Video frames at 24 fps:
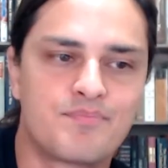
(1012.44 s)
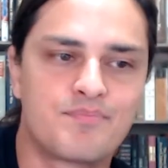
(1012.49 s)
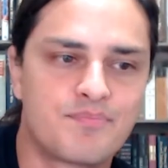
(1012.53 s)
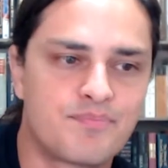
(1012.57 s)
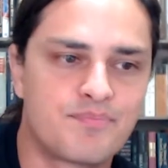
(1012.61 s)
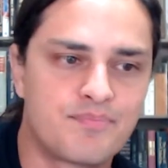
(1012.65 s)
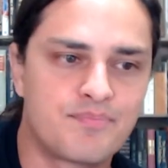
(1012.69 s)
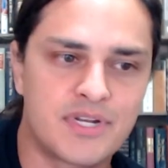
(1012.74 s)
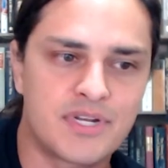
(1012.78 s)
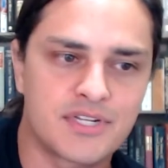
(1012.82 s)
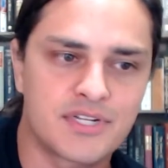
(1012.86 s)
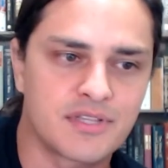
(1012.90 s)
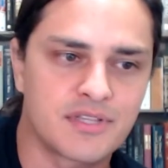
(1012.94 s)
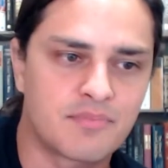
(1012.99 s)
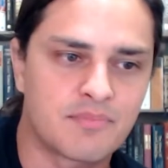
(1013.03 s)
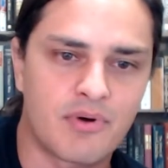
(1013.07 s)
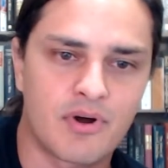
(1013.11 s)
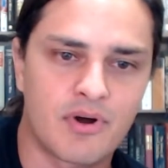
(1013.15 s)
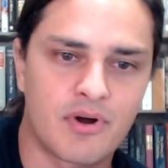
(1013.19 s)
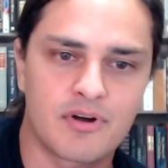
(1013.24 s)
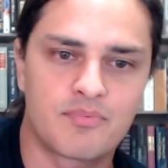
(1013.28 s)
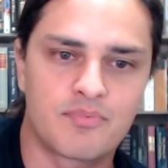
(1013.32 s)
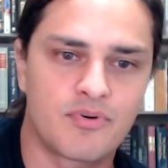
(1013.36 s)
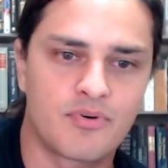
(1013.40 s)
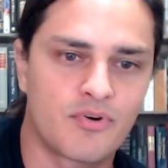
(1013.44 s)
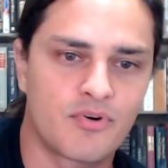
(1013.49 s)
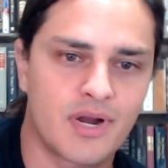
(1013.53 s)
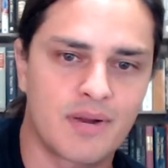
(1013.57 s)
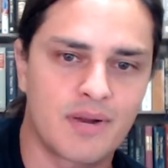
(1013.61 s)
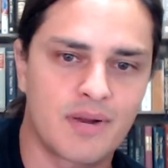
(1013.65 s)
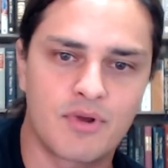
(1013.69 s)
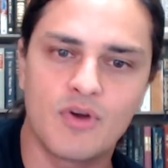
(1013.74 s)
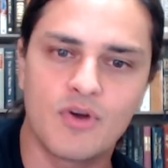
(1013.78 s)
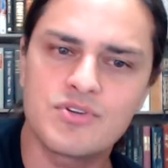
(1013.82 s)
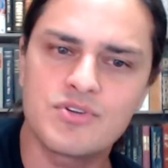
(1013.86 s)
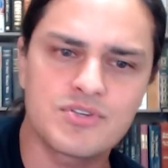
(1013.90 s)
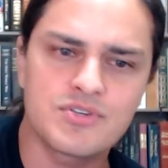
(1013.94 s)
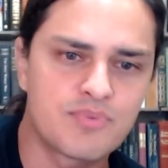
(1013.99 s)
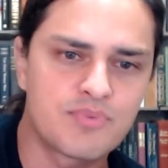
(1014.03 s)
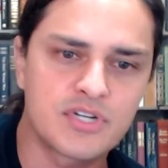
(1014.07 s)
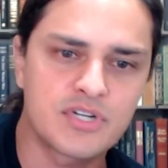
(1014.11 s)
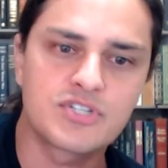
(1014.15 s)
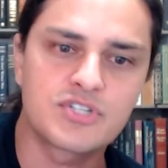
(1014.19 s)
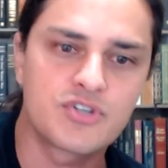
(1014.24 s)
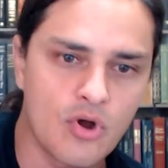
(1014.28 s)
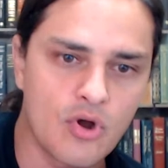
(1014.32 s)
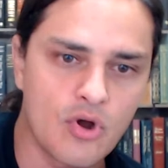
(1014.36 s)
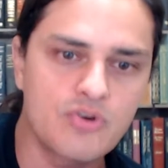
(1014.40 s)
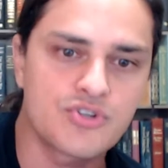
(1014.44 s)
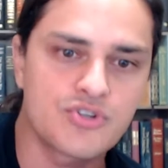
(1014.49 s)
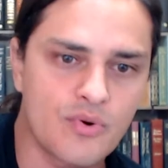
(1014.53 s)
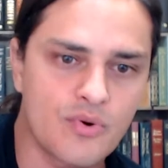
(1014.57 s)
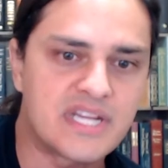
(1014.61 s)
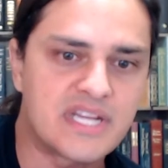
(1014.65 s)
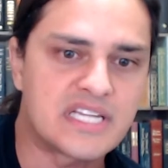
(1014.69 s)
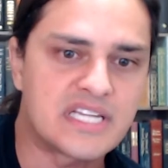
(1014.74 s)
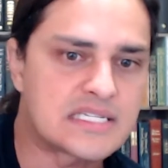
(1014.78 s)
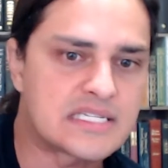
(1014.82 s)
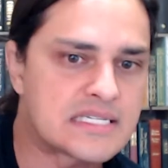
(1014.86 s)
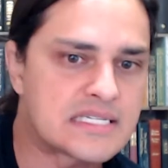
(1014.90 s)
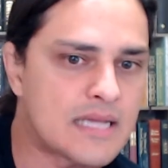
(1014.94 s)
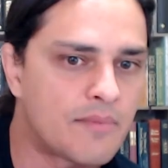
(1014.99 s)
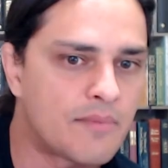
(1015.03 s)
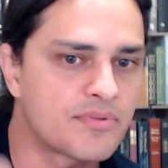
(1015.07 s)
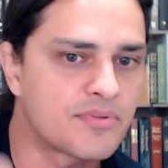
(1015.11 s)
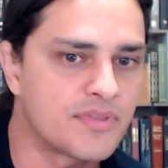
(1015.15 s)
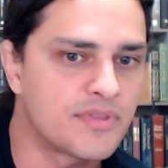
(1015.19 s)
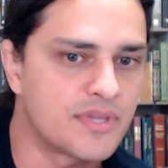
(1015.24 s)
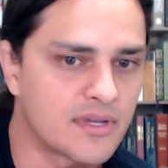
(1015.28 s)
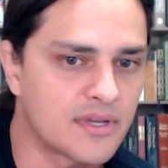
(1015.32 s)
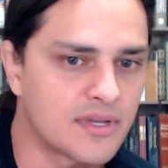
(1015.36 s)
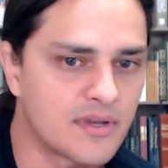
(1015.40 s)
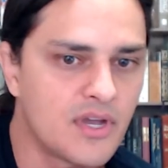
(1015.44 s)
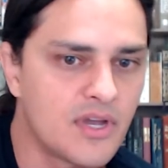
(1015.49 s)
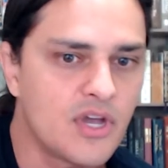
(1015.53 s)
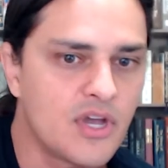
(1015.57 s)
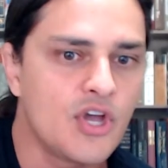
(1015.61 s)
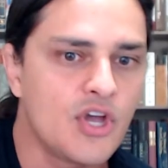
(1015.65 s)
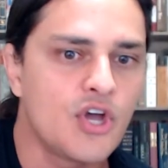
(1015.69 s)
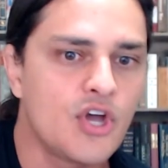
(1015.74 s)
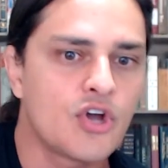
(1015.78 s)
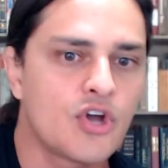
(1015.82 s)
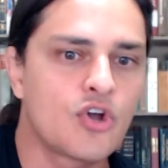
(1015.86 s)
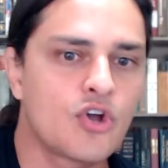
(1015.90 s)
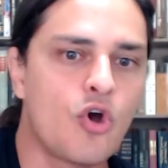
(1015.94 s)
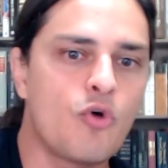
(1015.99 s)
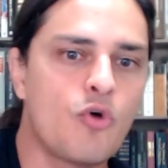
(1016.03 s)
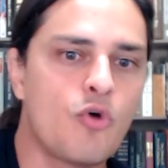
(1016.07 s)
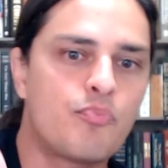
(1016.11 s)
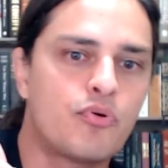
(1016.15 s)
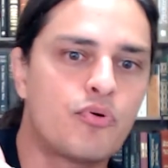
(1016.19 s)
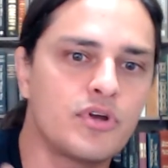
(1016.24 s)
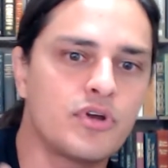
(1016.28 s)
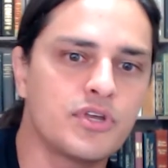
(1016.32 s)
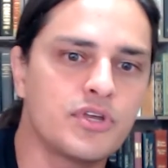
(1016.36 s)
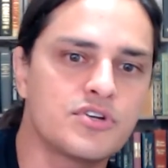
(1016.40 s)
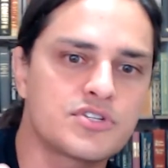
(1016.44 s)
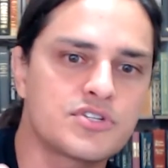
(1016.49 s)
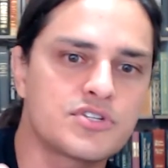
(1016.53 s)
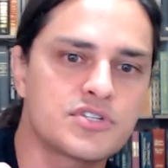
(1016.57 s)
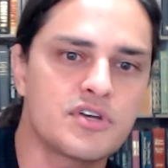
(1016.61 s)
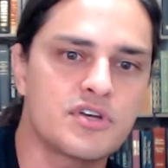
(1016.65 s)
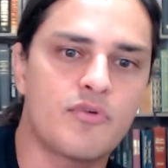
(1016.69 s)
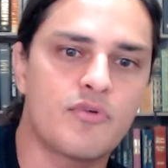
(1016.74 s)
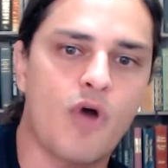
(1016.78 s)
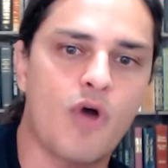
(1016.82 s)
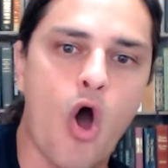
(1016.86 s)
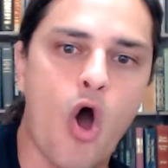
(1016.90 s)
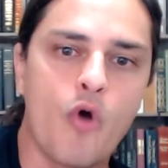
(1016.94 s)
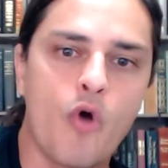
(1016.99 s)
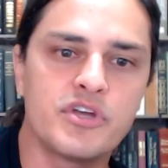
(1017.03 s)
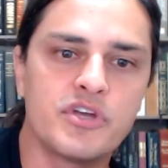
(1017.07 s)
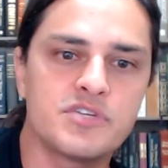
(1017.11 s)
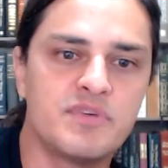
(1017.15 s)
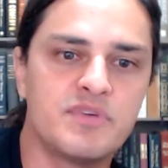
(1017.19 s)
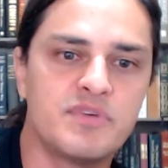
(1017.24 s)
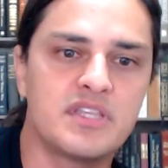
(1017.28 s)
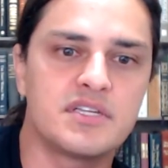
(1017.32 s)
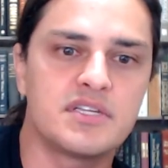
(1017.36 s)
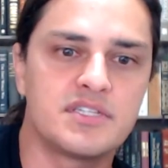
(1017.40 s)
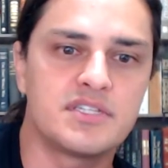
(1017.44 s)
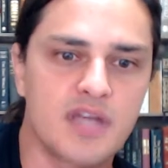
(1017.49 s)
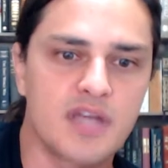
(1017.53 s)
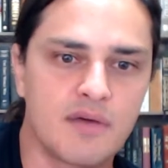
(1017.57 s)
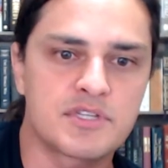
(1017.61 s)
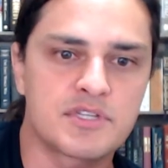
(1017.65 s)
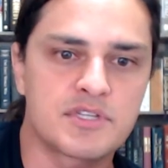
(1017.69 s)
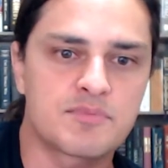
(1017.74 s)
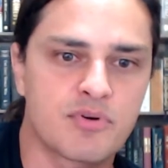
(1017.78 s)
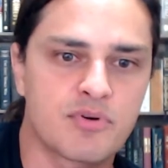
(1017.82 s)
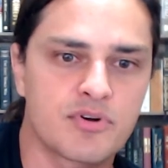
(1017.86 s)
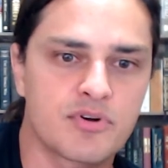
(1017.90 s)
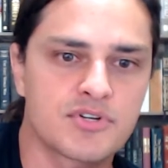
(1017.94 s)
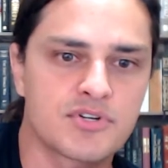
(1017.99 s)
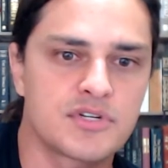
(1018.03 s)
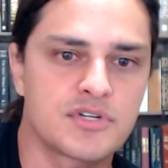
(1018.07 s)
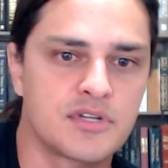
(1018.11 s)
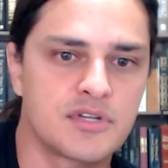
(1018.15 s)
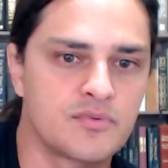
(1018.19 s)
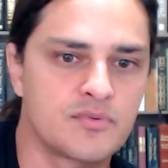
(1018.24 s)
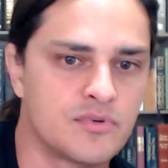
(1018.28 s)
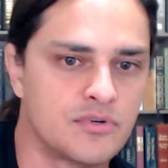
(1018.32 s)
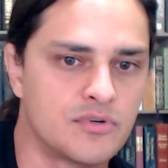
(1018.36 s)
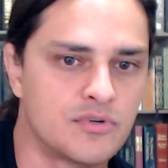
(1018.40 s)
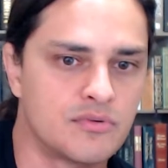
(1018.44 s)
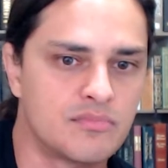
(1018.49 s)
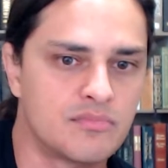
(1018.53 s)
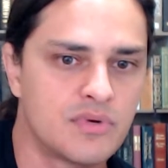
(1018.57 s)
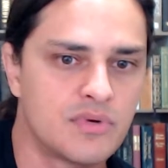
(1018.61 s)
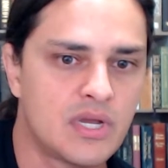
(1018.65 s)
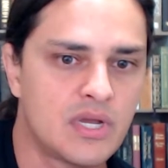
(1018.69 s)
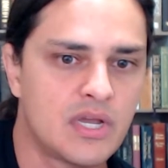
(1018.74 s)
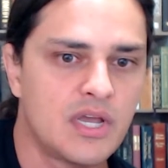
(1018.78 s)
pitching the partner program. But go join something. Go put yourself, always be the dumbest person in the room.